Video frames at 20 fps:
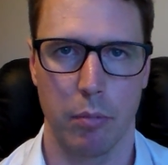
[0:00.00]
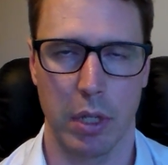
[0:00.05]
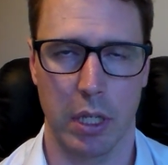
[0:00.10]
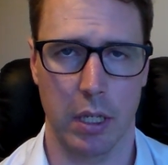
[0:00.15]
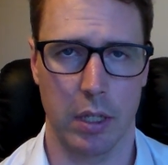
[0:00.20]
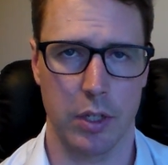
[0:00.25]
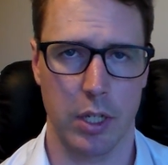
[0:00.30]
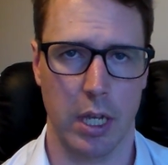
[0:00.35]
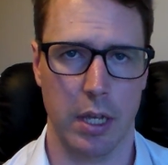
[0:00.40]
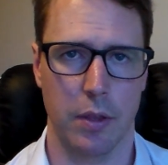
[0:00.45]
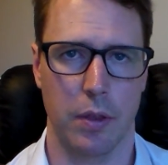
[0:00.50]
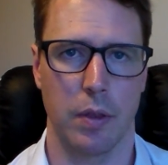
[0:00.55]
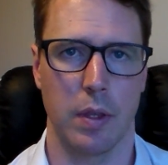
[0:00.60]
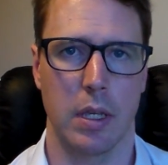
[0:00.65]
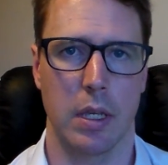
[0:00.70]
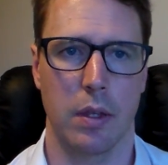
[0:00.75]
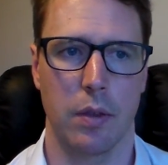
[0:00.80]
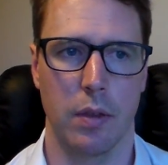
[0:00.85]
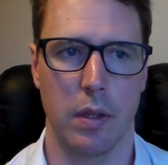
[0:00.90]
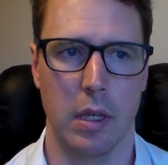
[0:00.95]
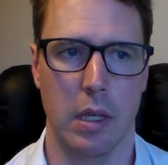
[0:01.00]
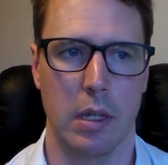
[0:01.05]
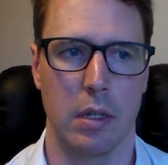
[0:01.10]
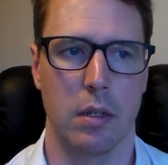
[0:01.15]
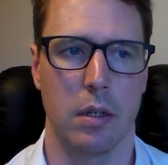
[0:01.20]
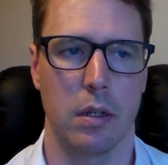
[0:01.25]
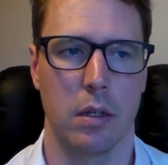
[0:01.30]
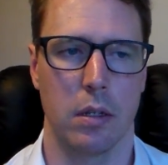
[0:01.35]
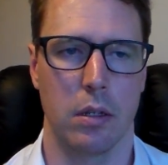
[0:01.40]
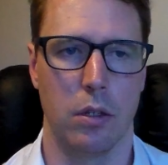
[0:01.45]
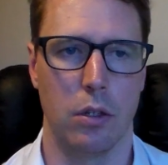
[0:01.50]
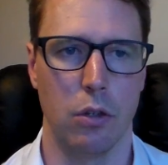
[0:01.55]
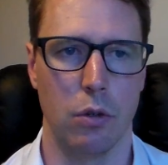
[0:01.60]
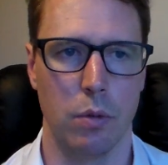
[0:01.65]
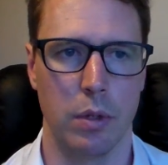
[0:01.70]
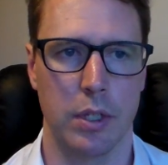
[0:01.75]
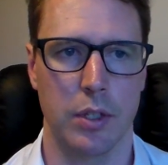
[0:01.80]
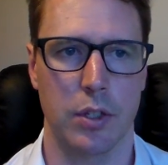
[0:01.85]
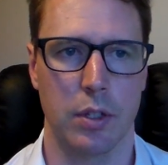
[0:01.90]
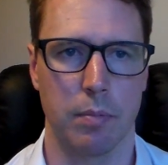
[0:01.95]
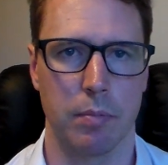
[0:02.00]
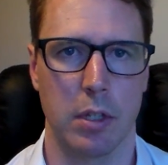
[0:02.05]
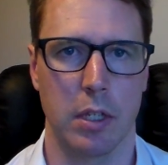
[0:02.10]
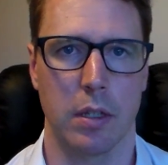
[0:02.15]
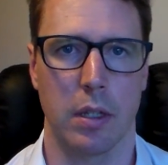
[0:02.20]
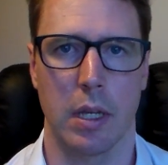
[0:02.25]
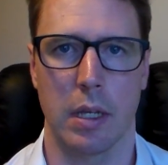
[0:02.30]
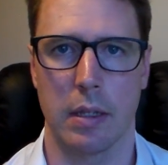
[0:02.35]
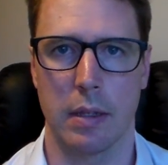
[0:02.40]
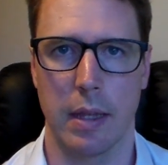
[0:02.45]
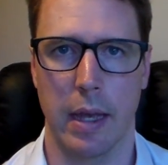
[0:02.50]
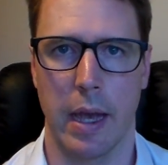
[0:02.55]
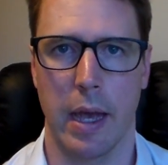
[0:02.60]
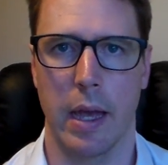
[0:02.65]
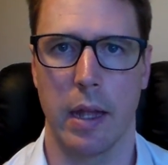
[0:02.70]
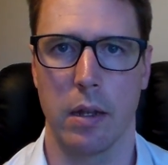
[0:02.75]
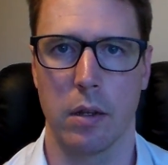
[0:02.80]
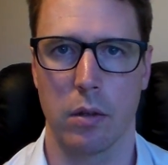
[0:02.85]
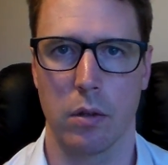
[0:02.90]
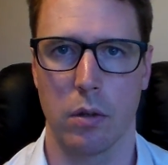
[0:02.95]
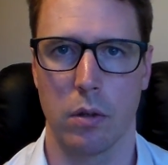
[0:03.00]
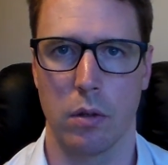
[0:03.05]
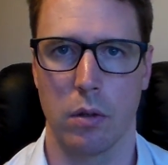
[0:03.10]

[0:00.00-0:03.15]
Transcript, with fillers: because I think that doing something like that